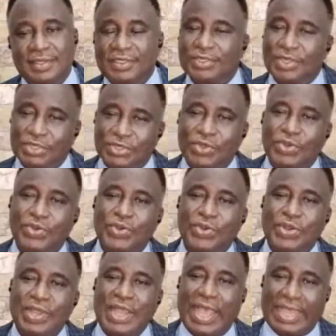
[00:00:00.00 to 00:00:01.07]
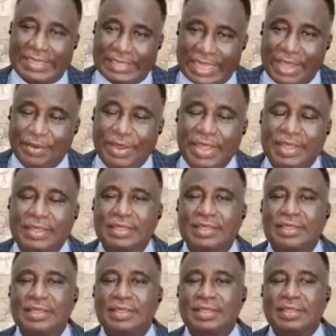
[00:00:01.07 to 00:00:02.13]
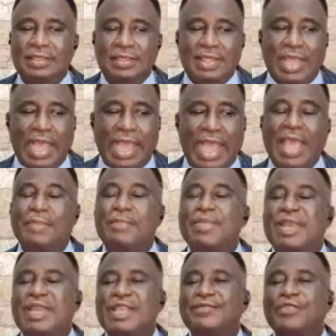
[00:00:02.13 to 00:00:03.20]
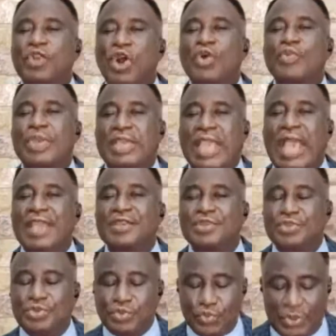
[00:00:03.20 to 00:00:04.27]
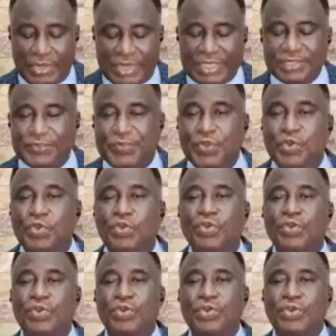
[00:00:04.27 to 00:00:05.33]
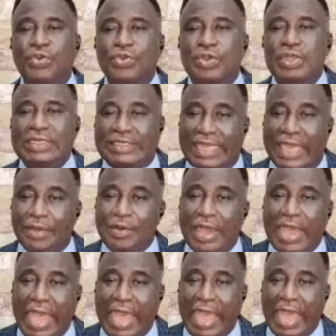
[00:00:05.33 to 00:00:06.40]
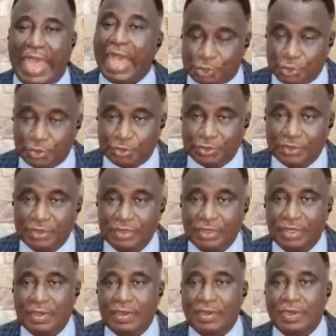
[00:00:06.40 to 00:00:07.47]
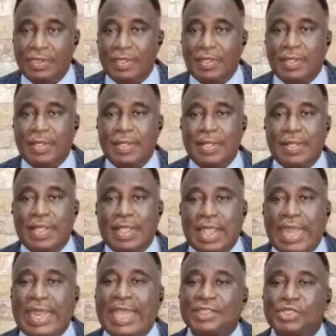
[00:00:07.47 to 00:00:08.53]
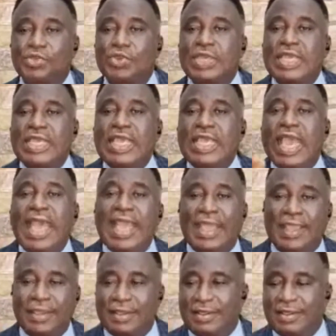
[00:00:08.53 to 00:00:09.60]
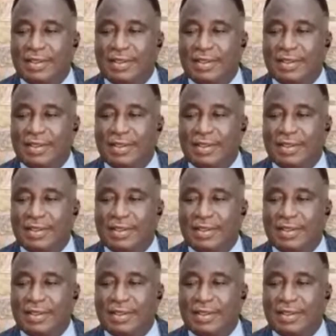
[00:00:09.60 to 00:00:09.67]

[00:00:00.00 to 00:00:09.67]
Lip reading: is also a tower. I believe God will guide you with these few towers I have shown. And as you hear,